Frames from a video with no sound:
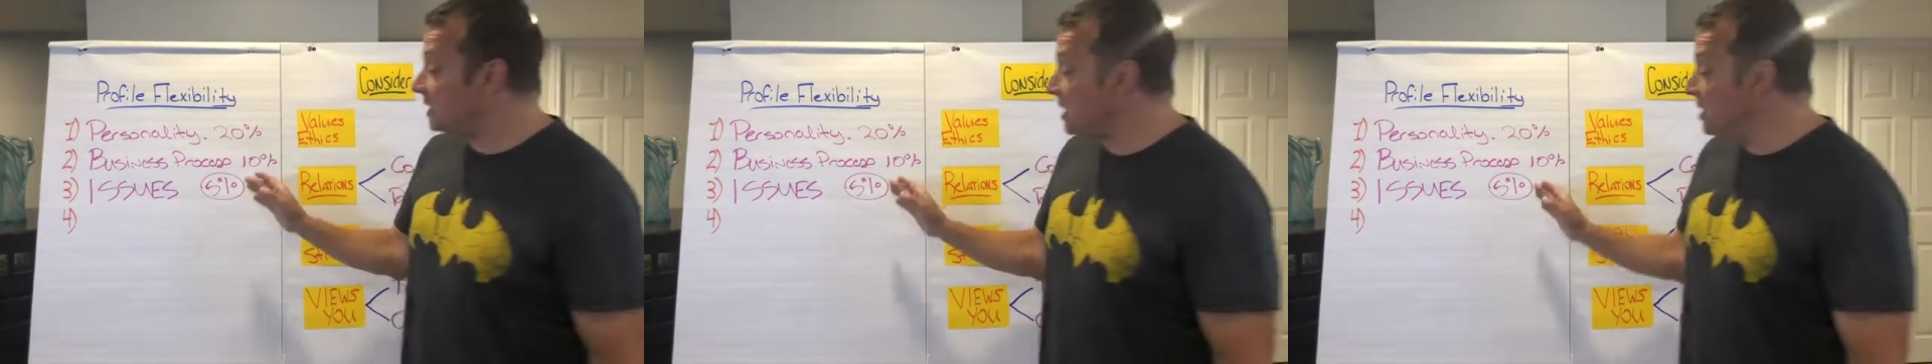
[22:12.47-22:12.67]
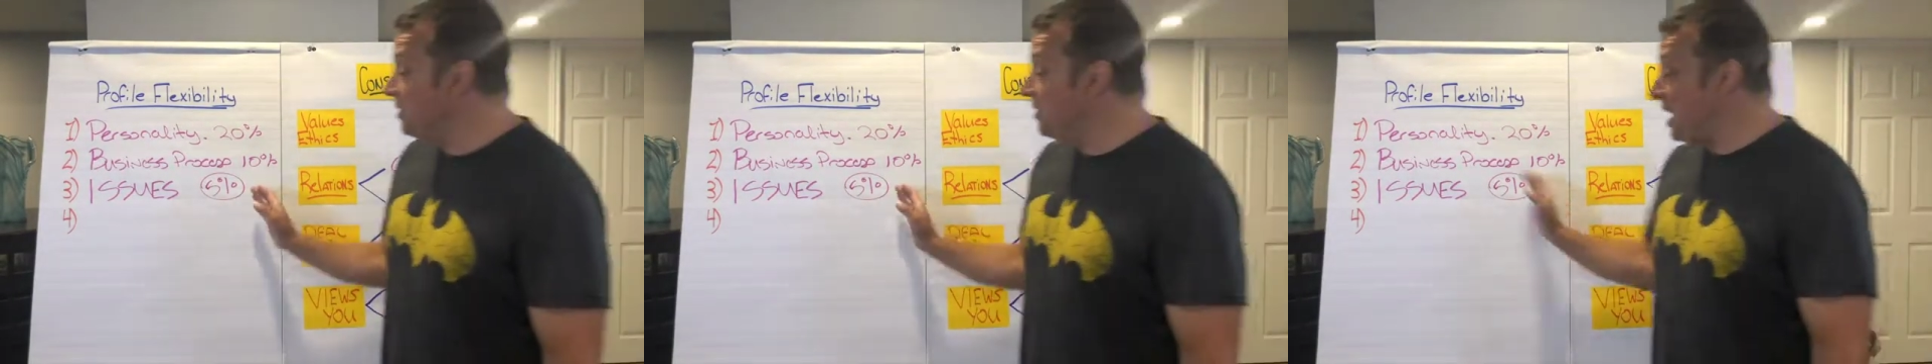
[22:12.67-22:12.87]

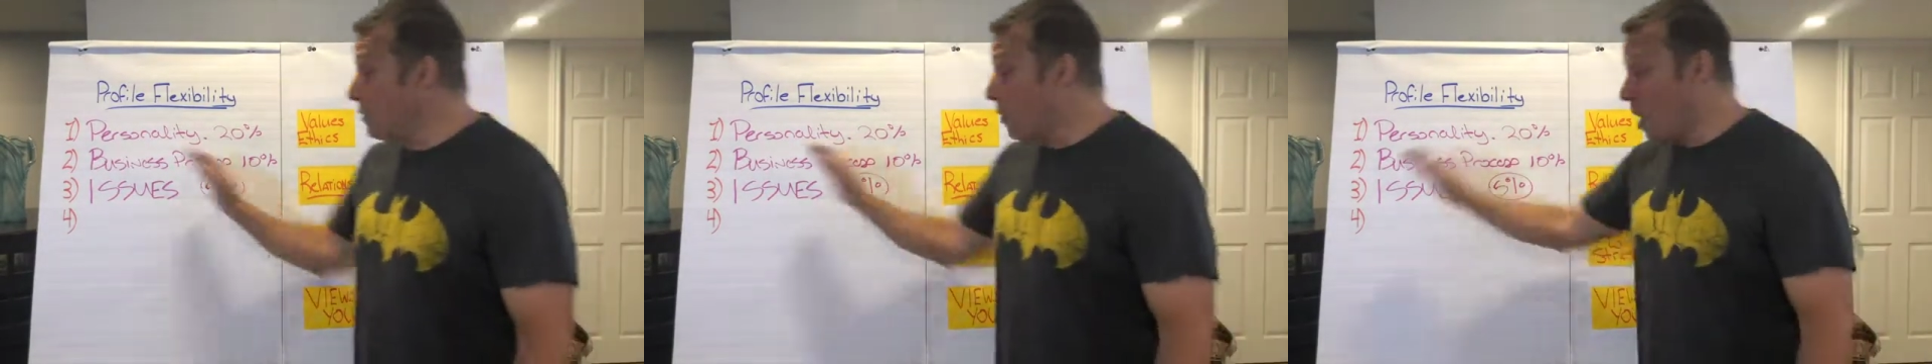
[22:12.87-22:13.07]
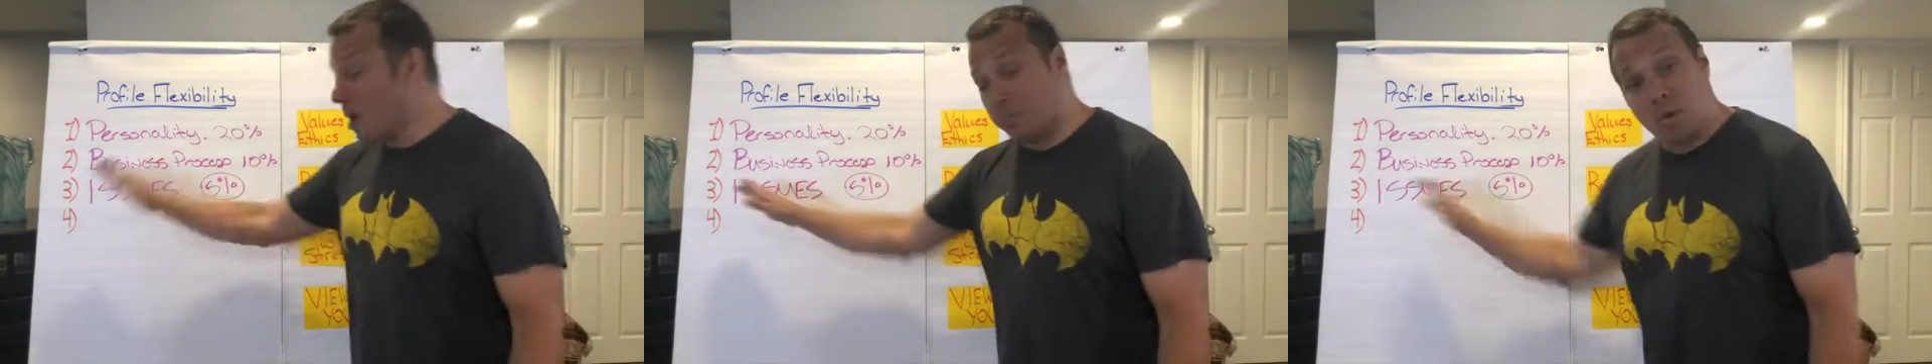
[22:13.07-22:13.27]
They
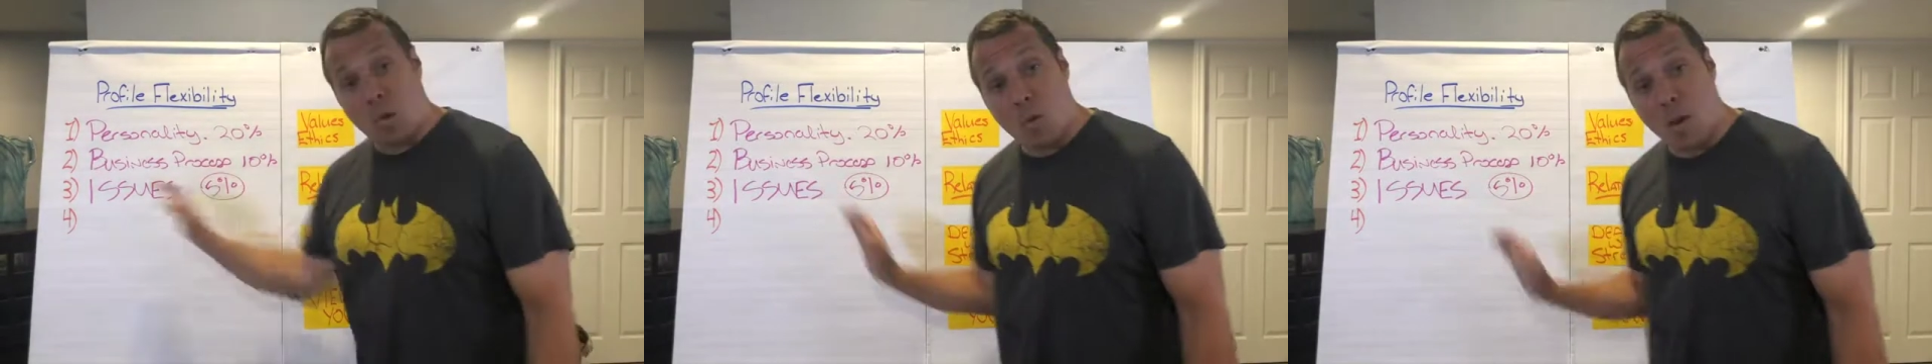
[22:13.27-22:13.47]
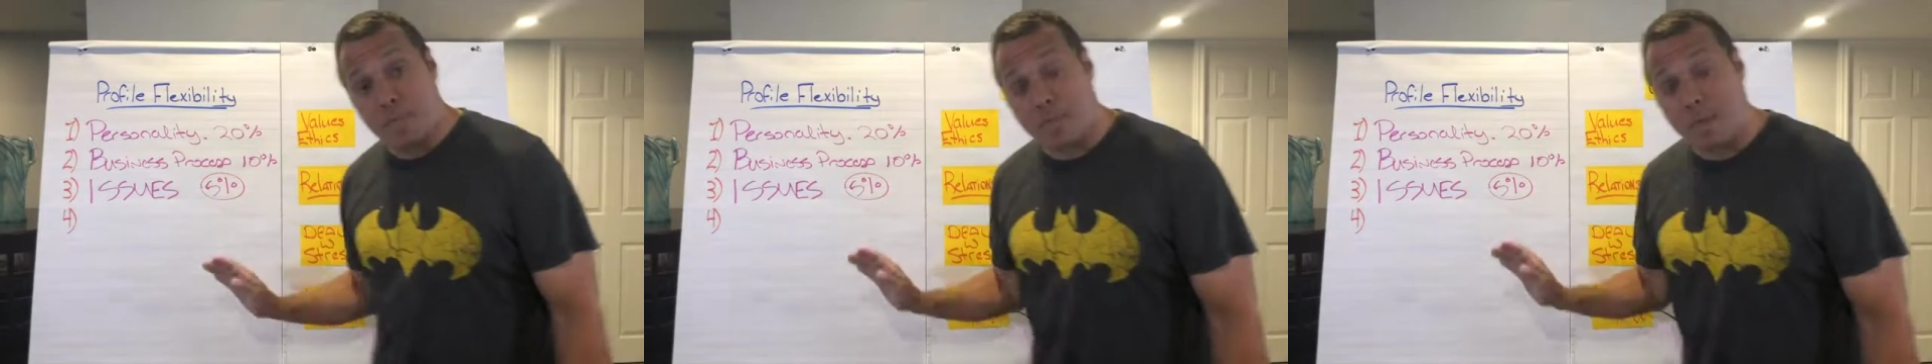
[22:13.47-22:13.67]
want to blow
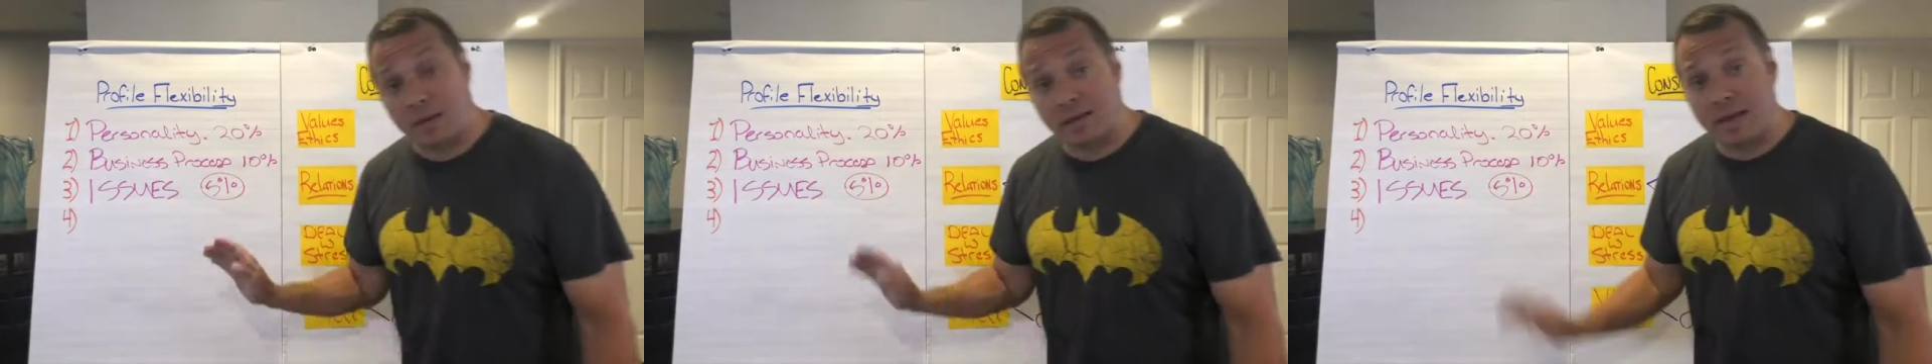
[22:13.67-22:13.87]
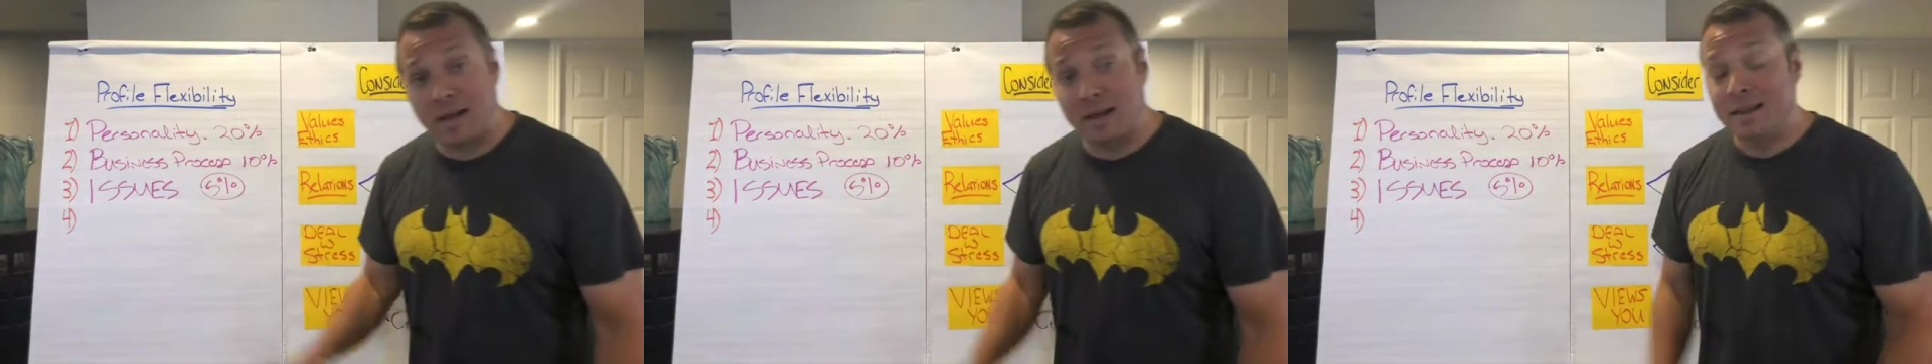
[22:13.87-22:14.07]
up about
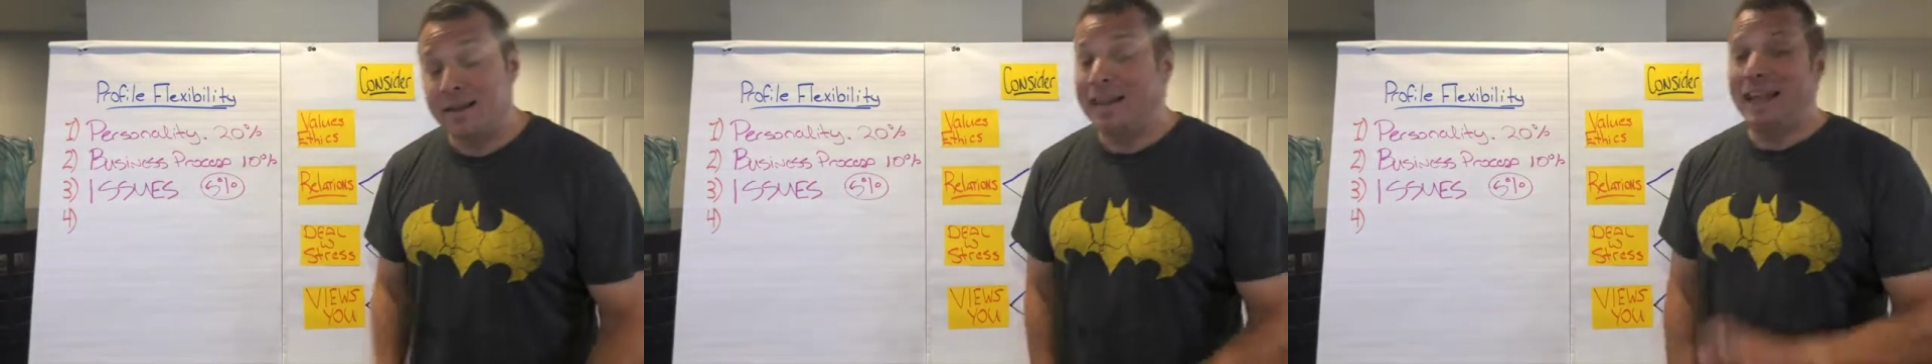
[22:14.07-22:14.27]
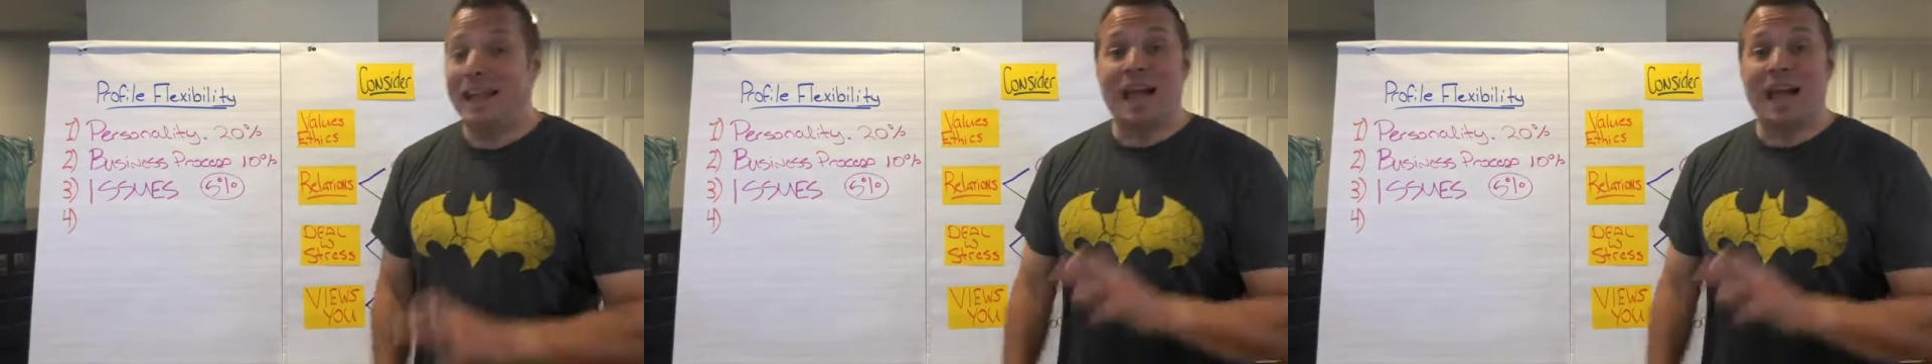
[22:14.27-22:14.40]
that,